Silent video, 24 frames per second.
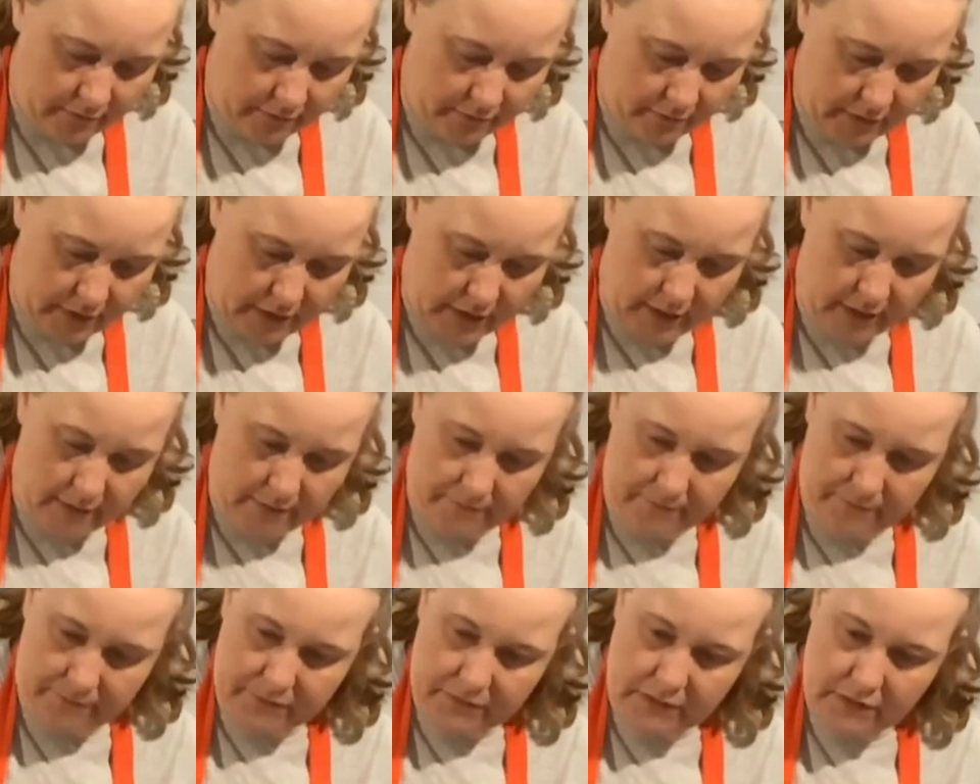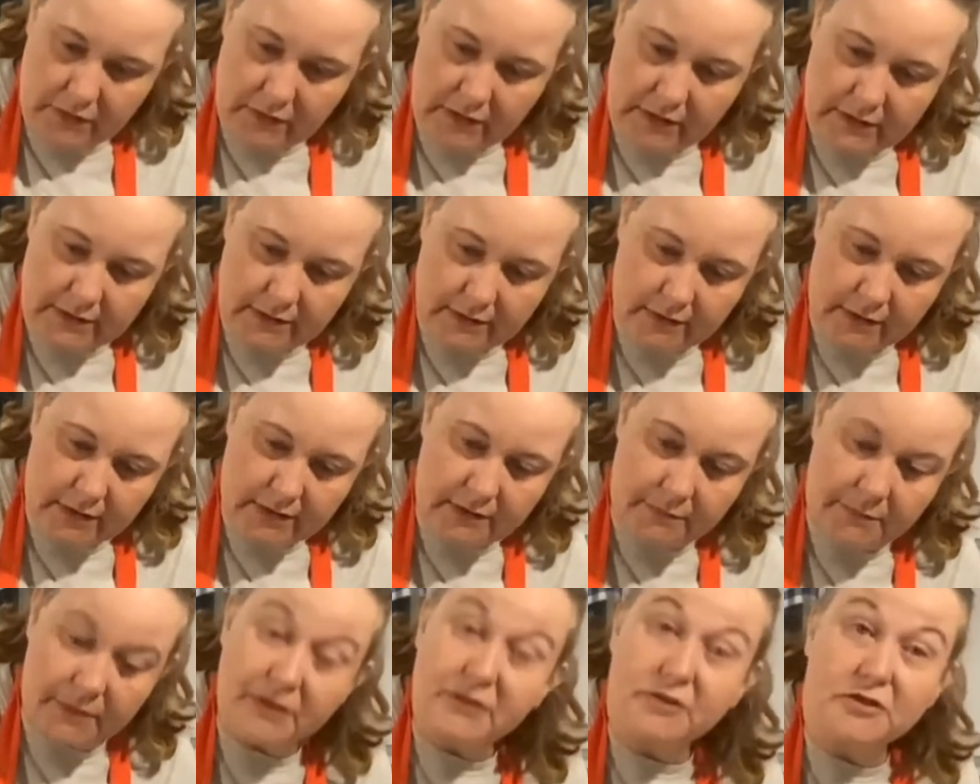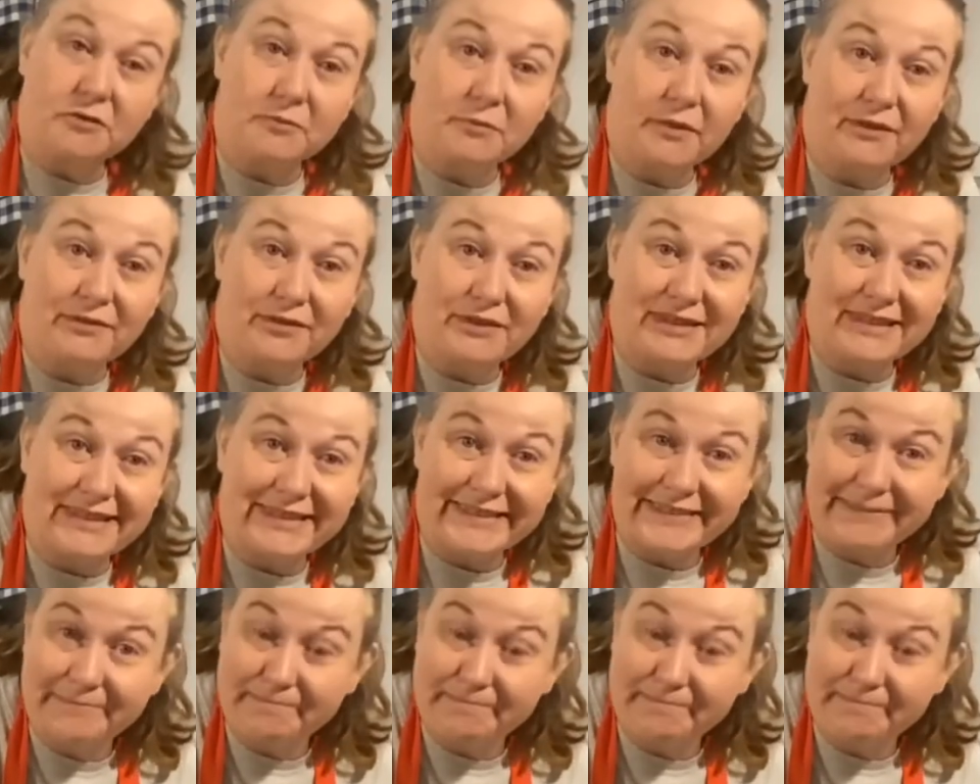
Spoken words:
Okay. So I guess I'll get some extra muffins.